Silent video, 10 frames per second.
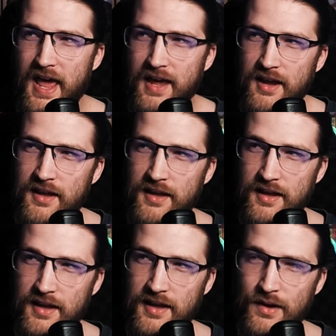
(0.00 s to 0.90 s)
day.
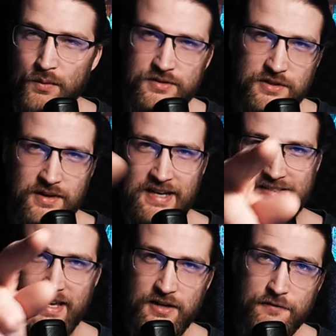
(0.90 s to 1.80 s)
We'll see you
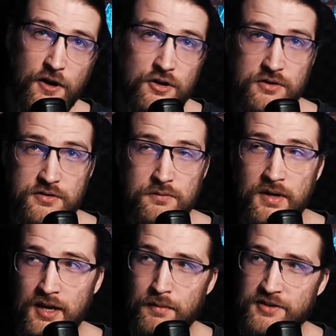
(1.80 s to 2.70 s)
guys later. If you're on
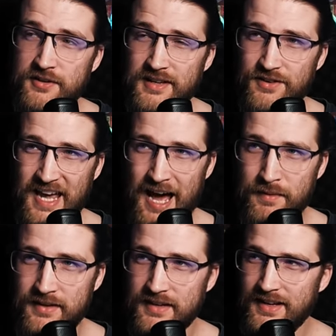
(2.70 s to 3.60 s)
YouTube, make sure you leave a
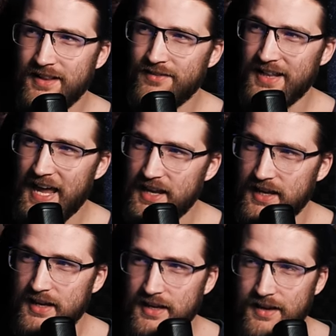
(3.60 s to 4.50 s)
comment, leave a
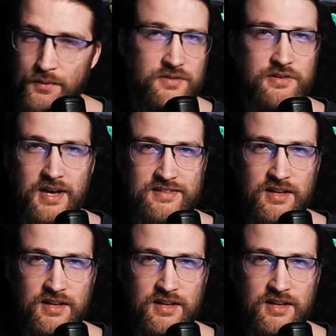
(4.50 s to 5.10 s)
like. We'll see you